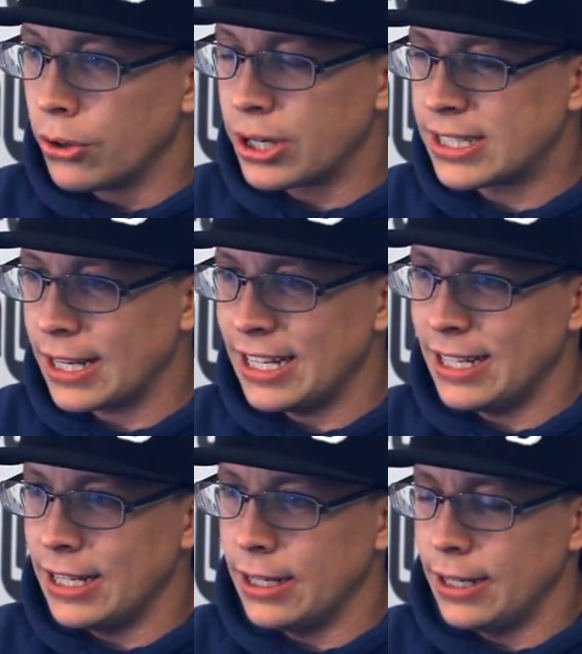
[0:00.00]
Does
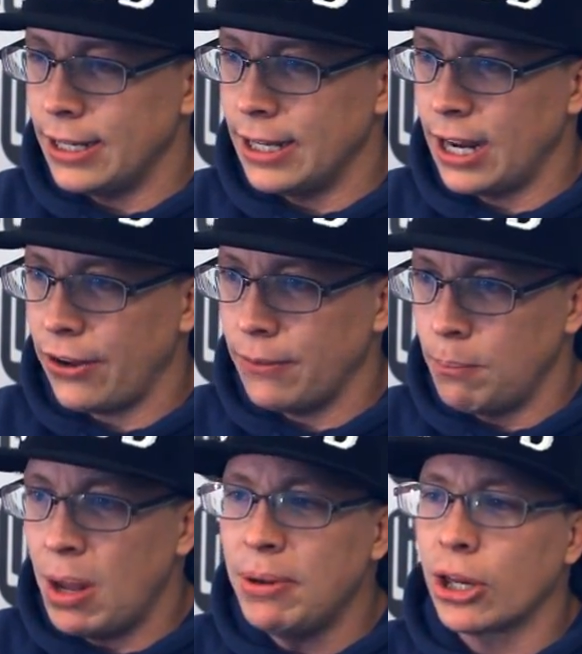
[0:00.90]
it...
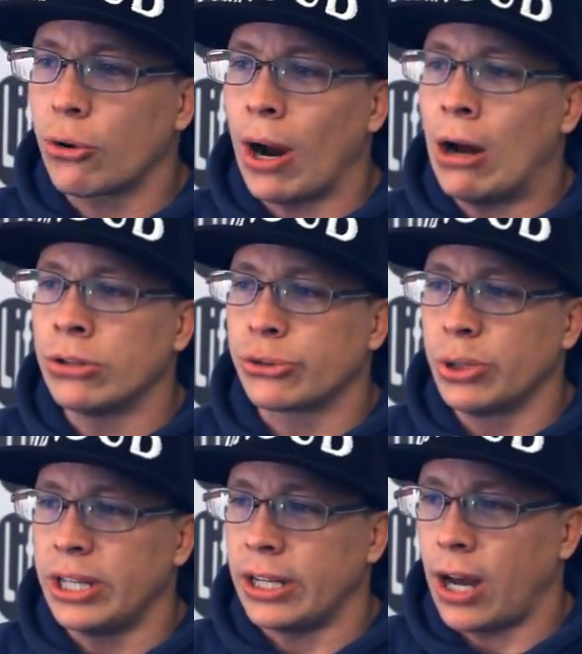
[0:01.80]
Maybe the ground's
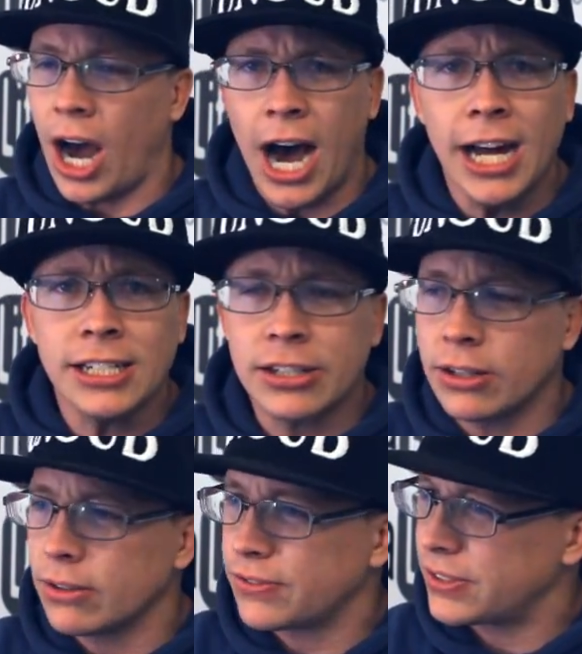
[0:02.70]
really hot
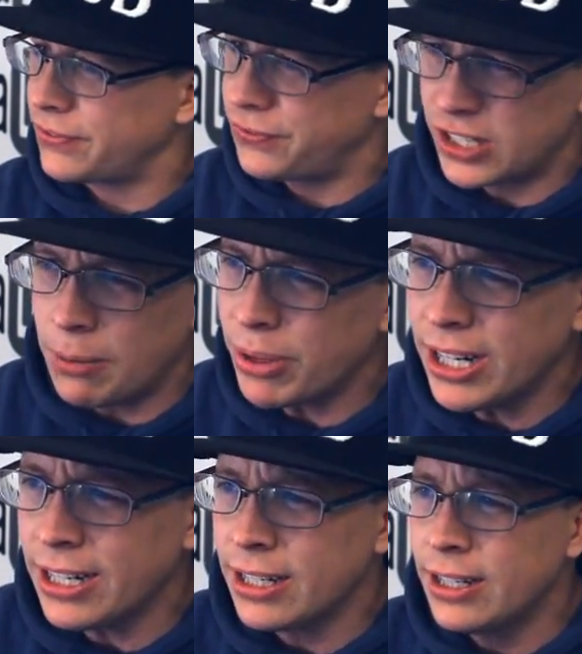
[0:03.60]
or
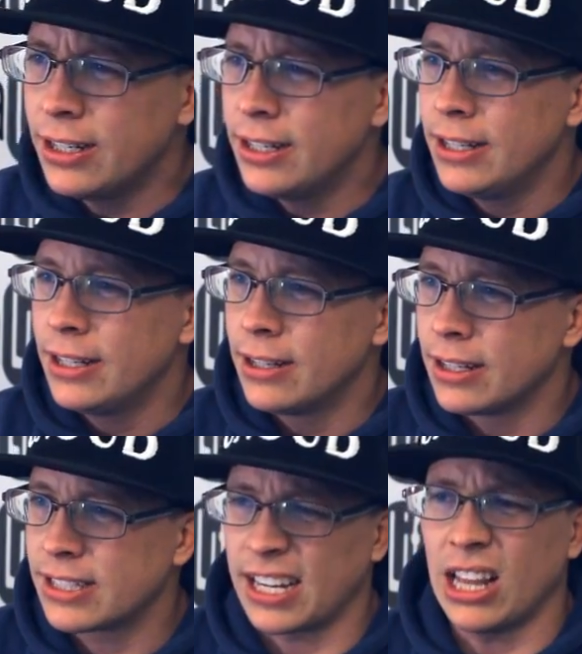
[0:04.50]
something.
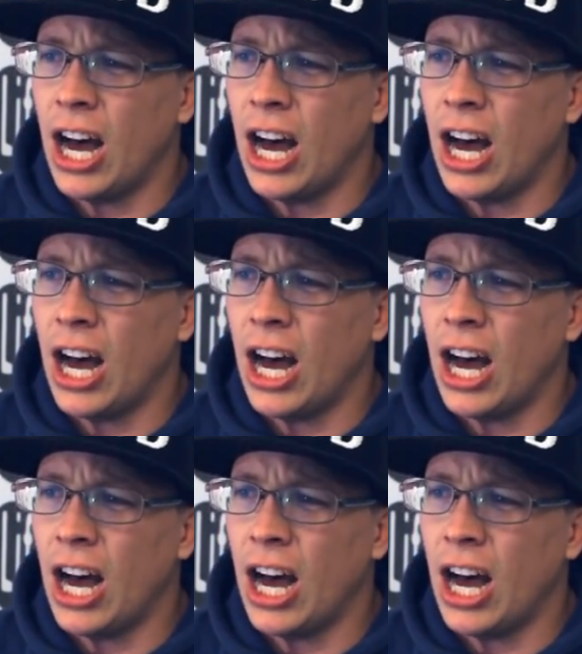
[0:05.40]
It's like